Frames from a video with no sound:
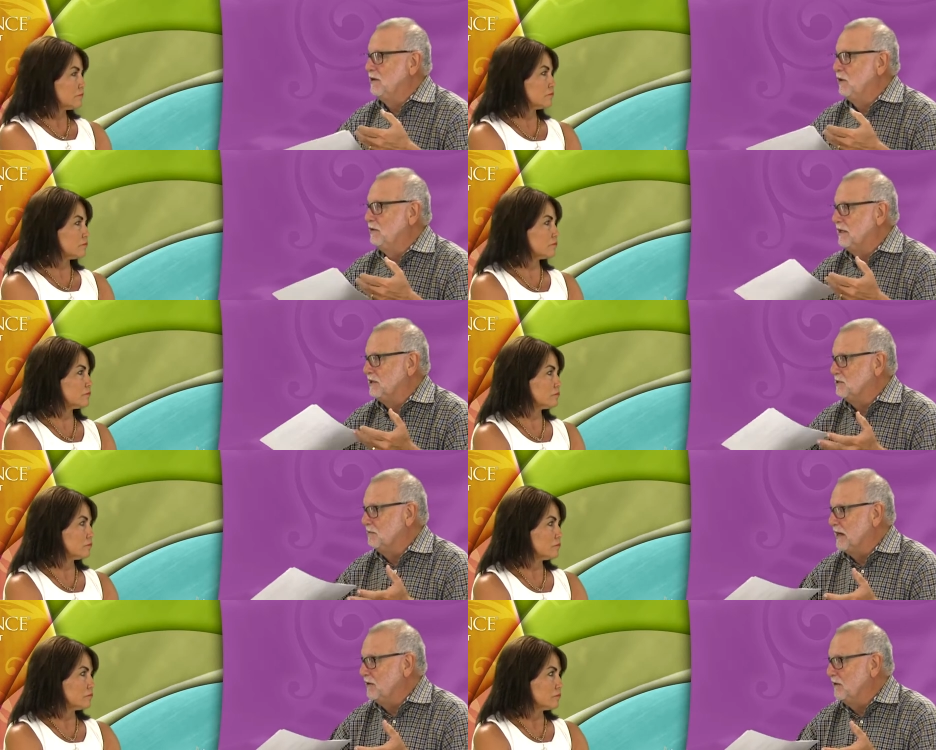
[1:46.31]
Speaker 1: know that it's a
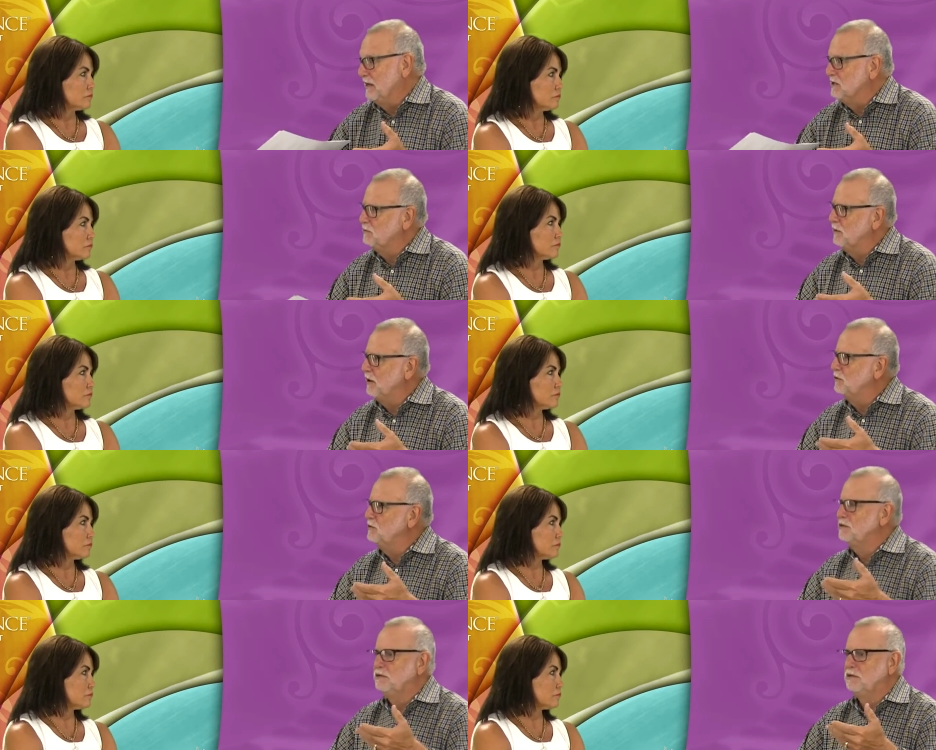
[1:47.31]
migraine as
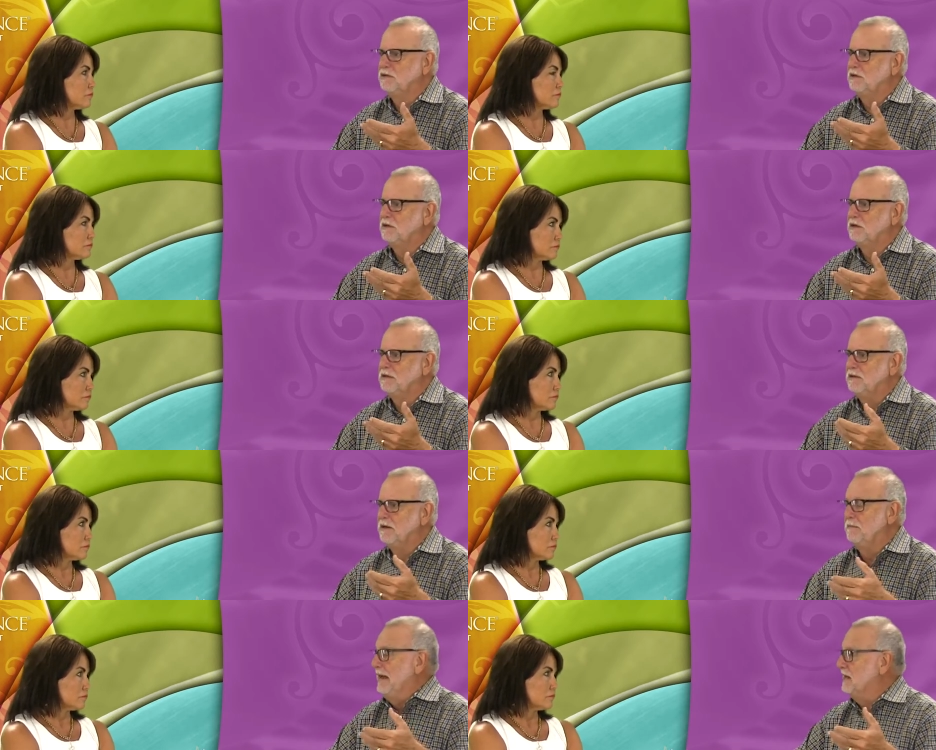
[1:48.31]
opposed to uh,
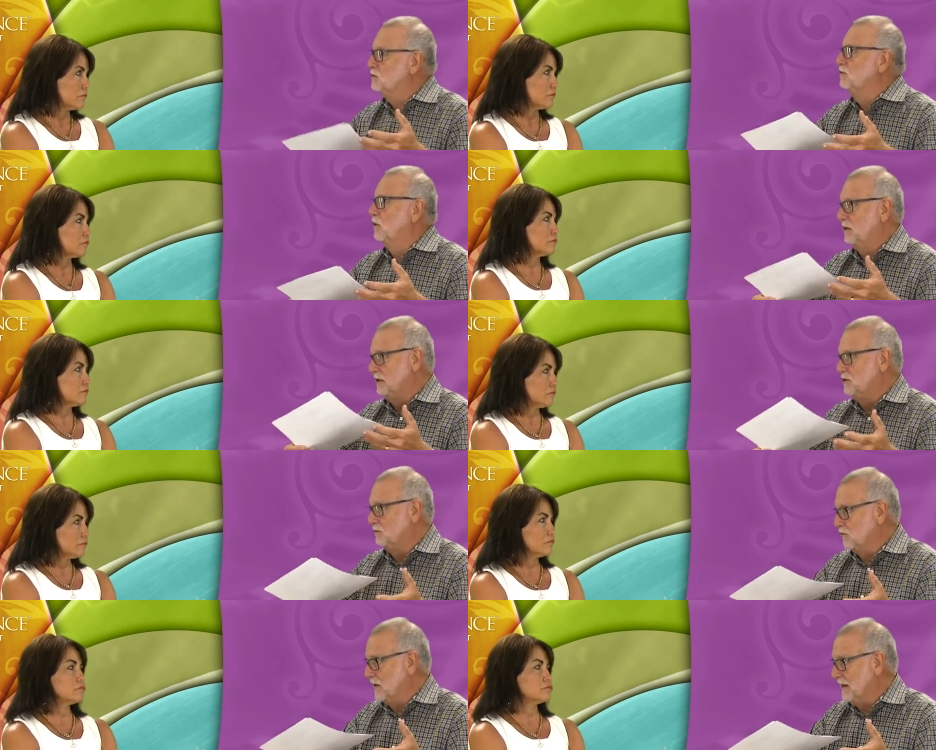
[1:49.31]
a mass growing mm-hmm. in your
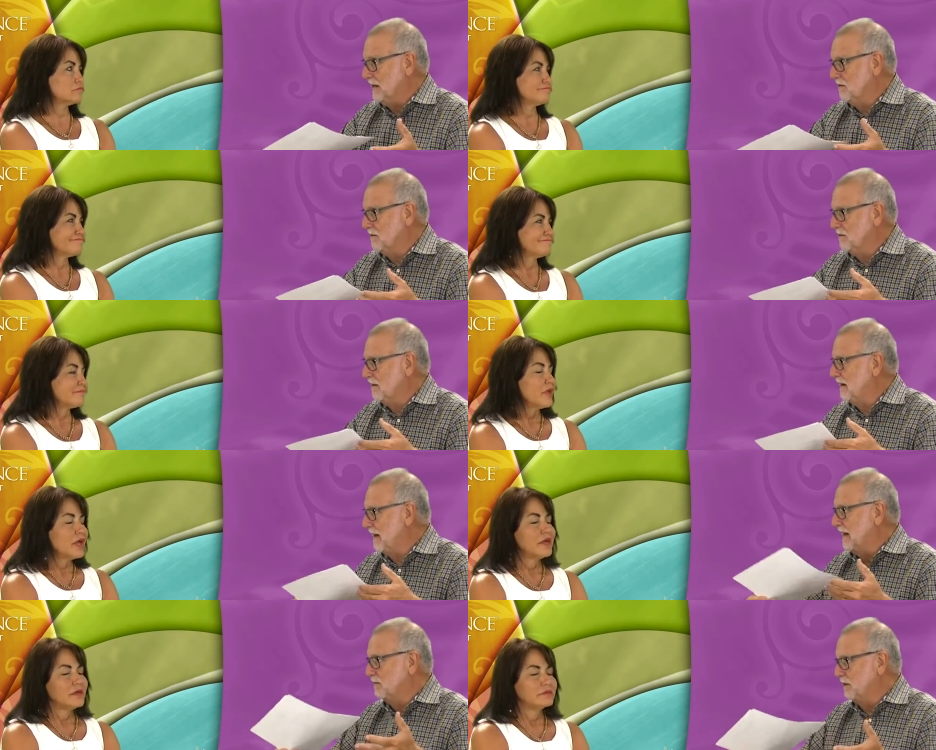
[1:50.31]
mm-hmm. brain or, or,
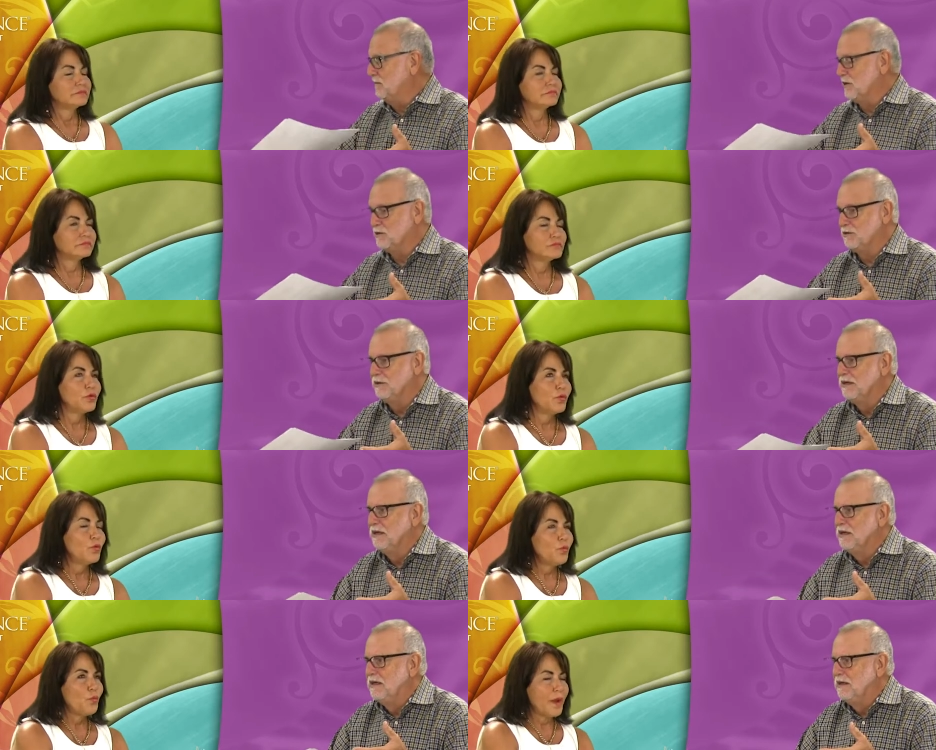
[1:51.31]
high blood pressure?
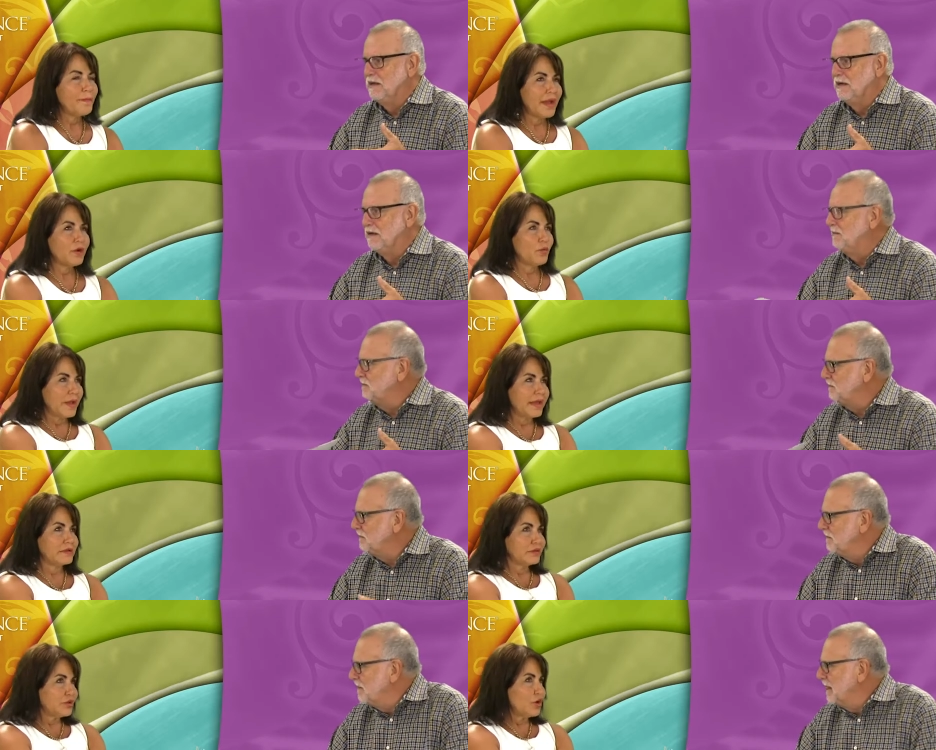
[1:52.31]
Speaker 2: Way back
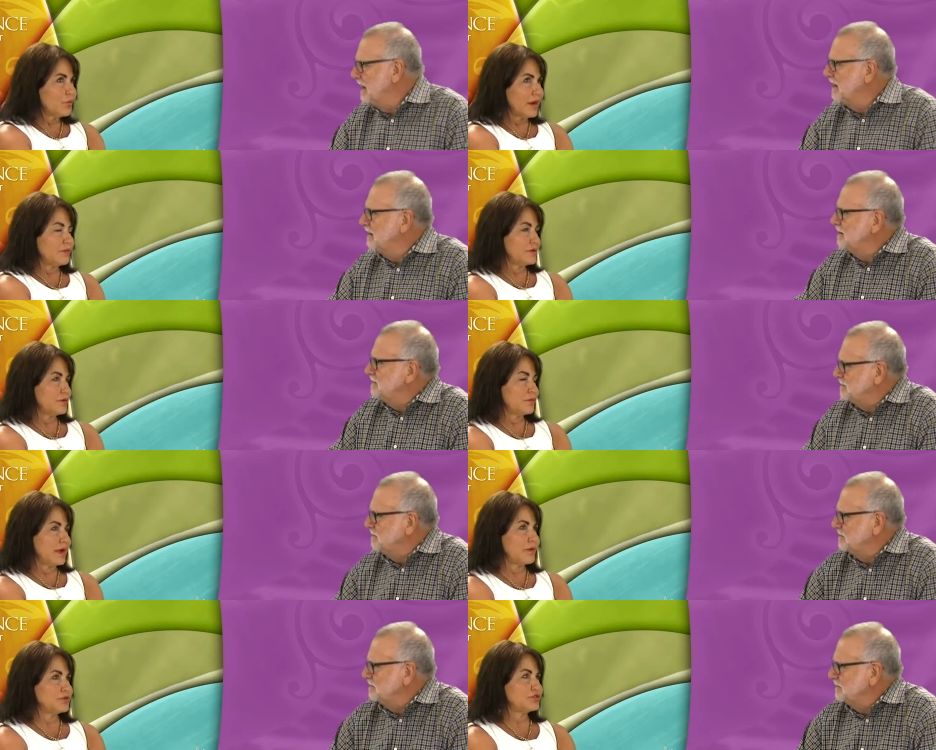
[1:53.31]
when, you know, when I was when
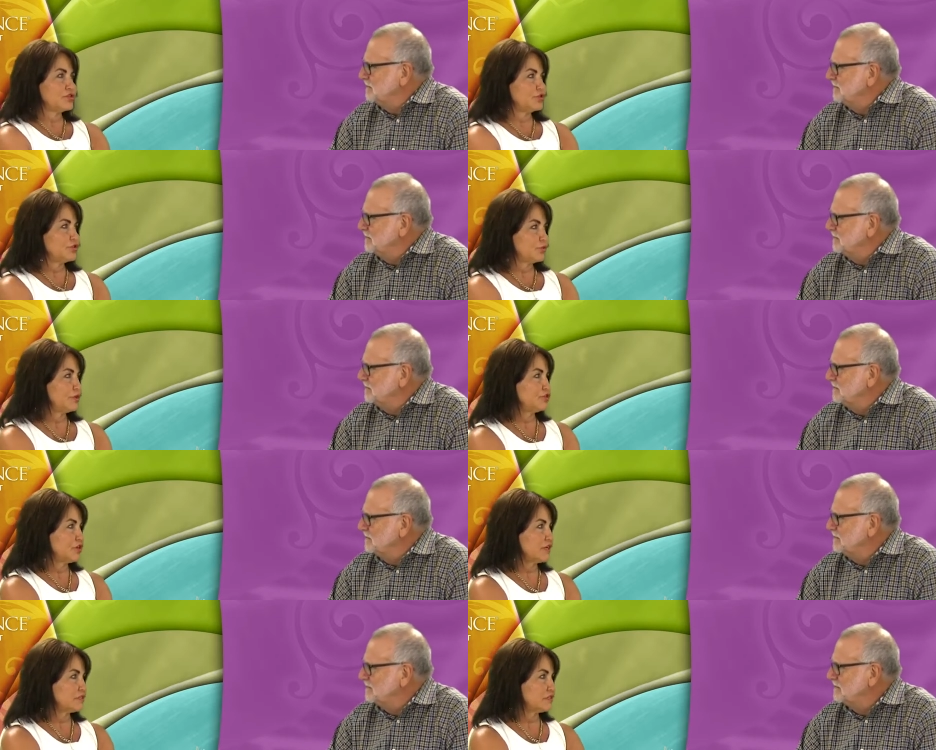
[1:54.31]
I was j- doing
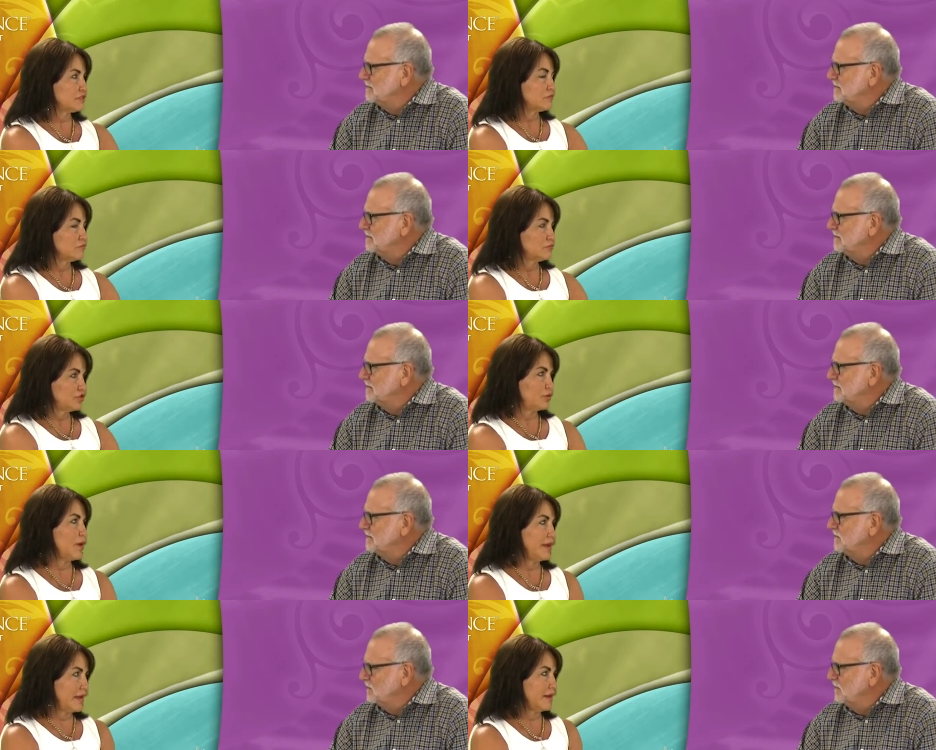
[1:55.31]
just
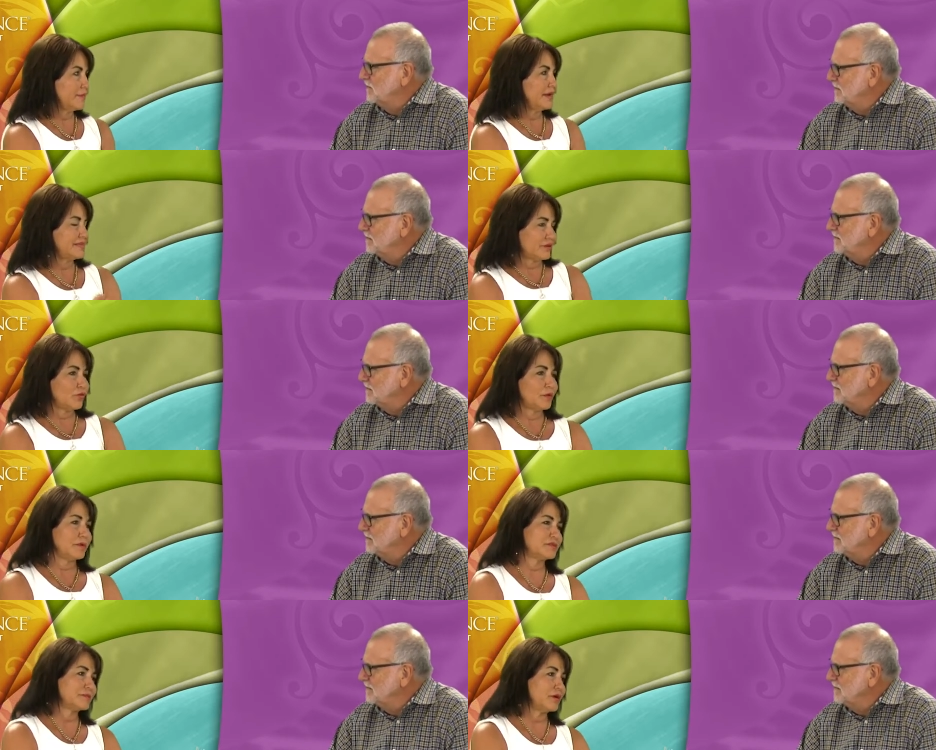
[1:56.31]
GYN, I mean, I did
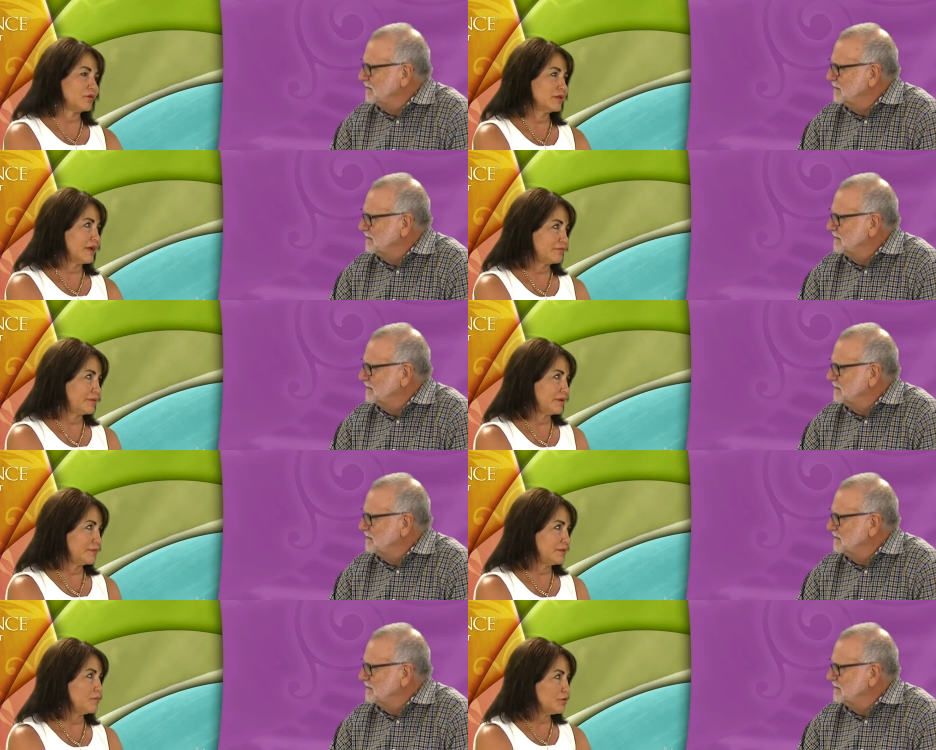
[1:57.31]
hormones my whole life, but I mean,